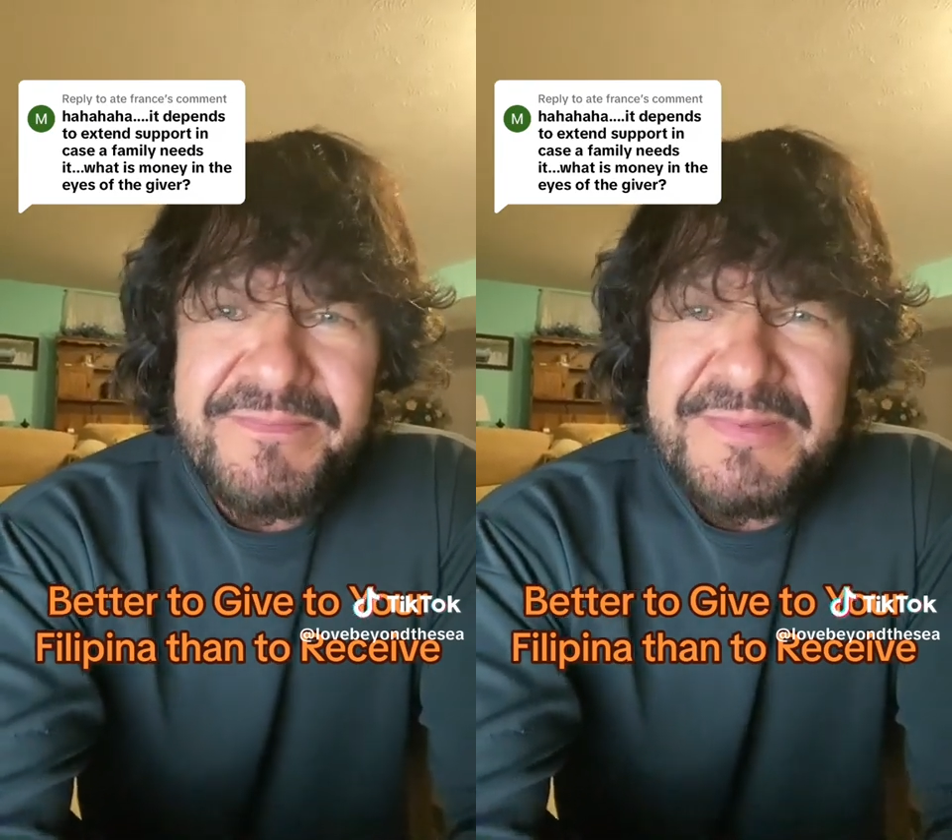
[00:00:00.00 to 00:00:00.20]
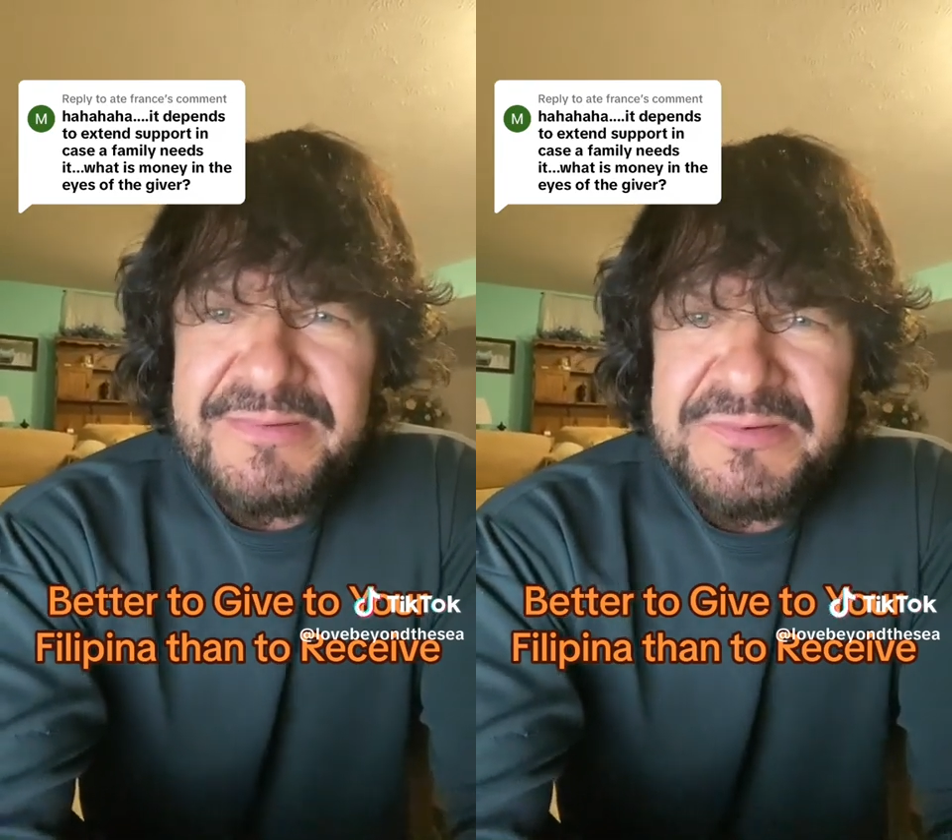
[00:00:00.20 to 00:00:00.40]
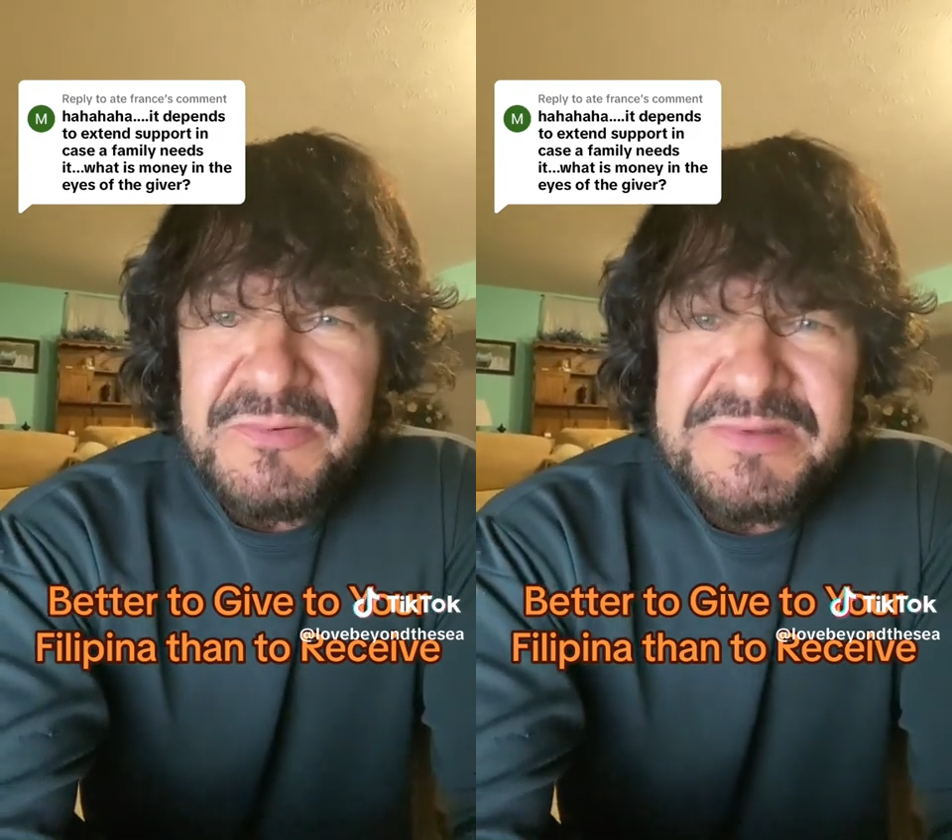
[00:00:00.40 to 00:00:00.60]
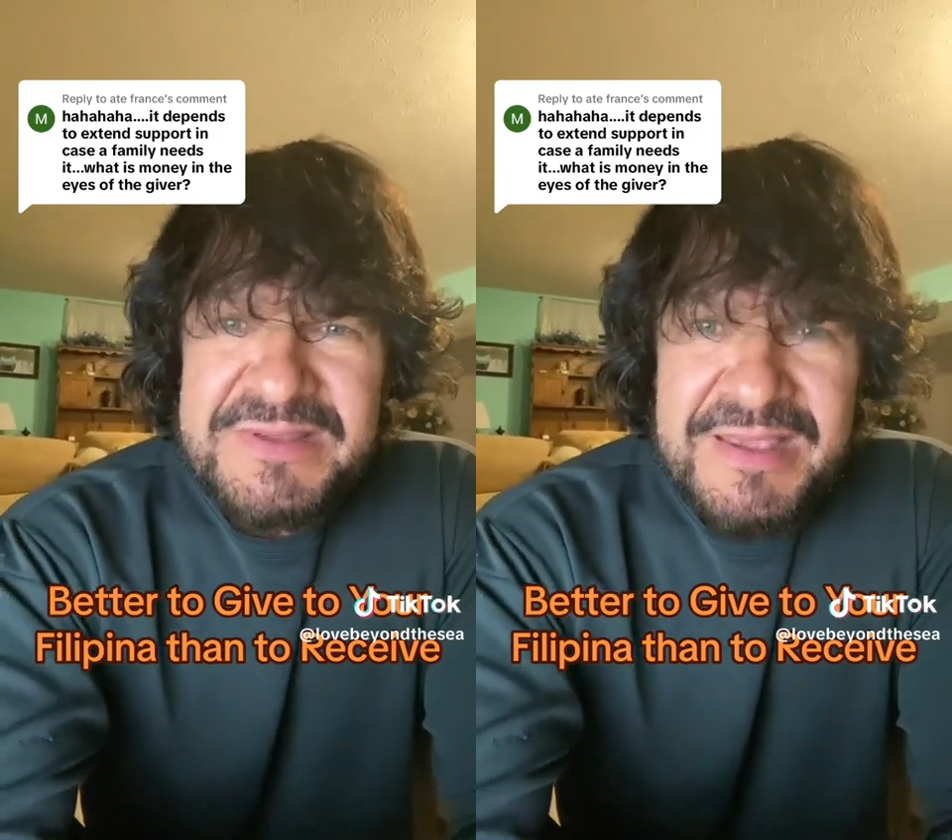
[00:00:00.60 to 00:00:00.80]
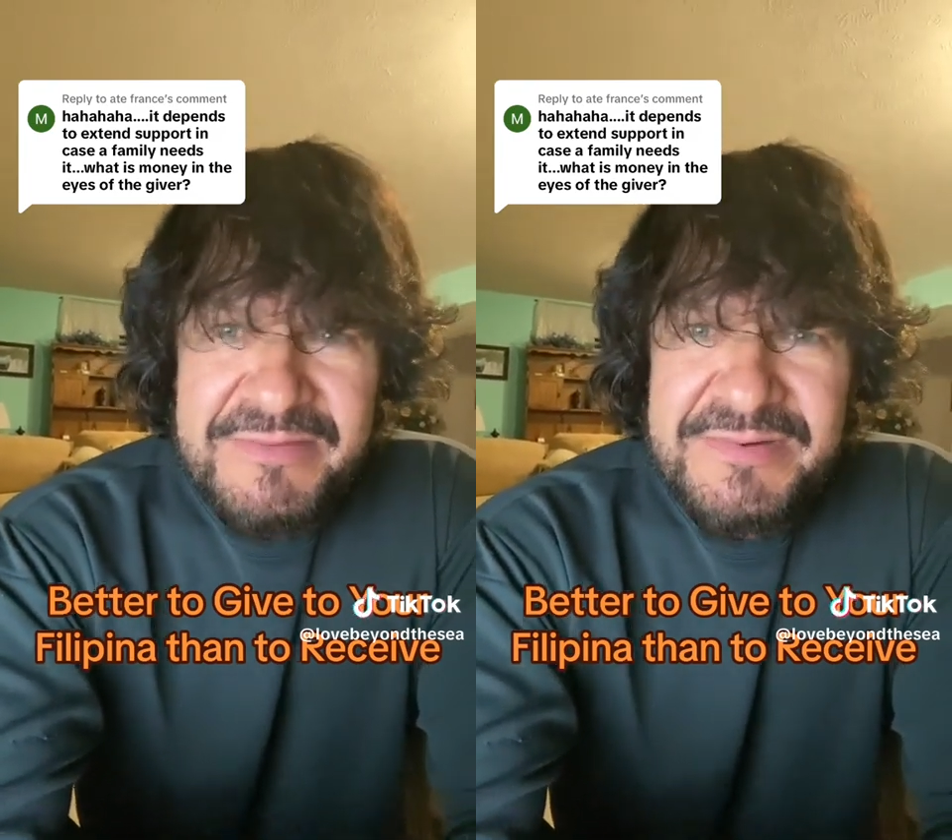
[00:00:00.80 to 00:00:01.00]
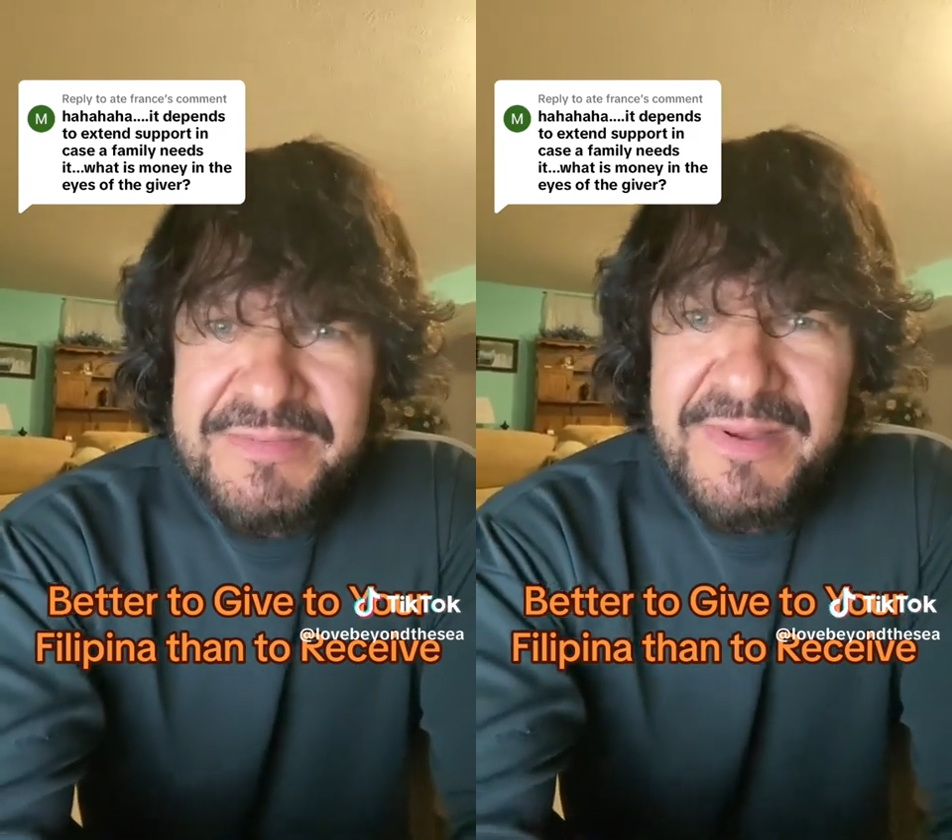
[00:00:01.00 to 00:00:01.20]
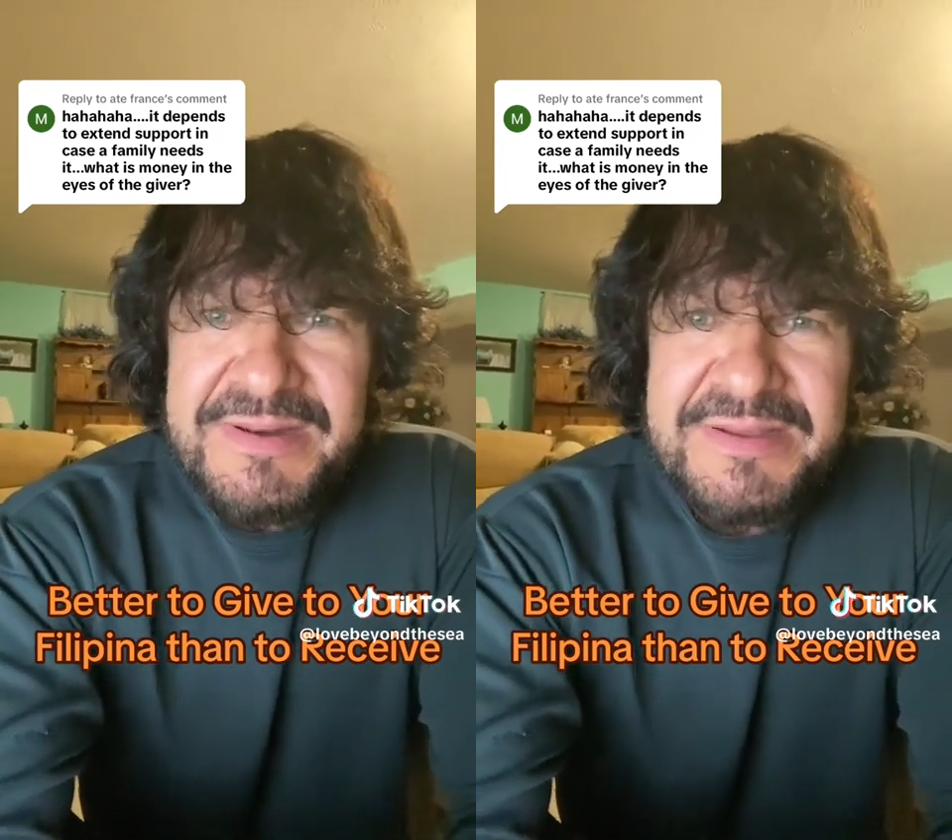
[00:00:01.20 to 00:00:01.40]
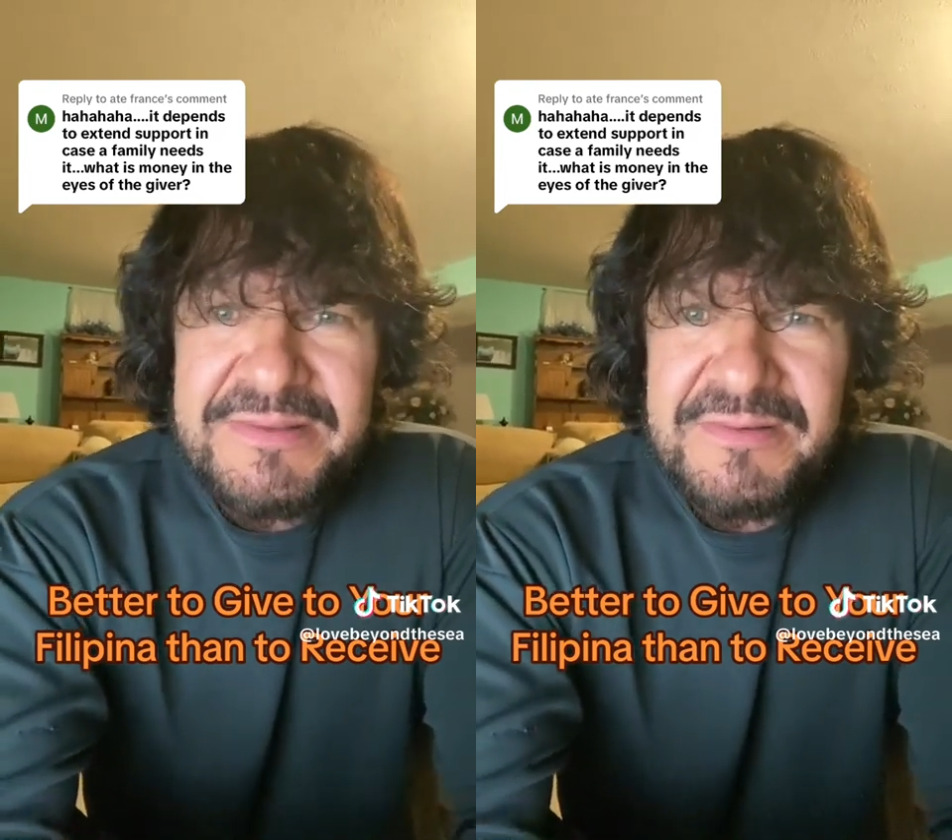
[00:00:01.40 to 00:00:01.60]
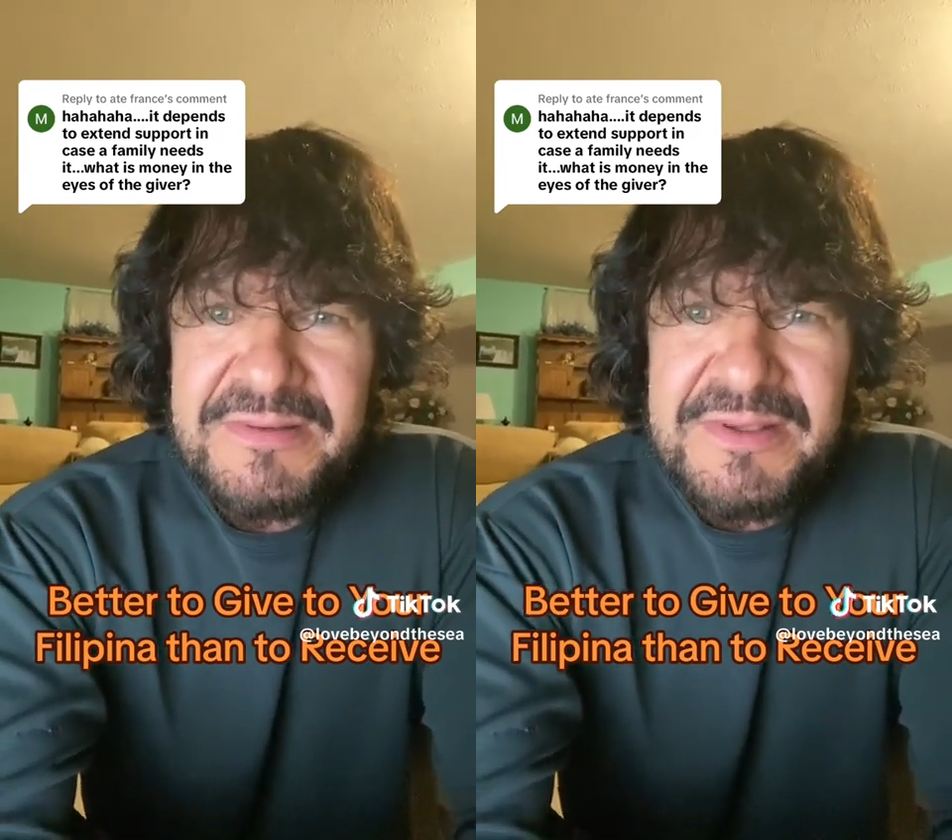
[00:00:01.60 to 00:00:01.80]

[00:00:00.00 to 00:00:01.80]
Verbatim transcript: you know, do it to everybody in the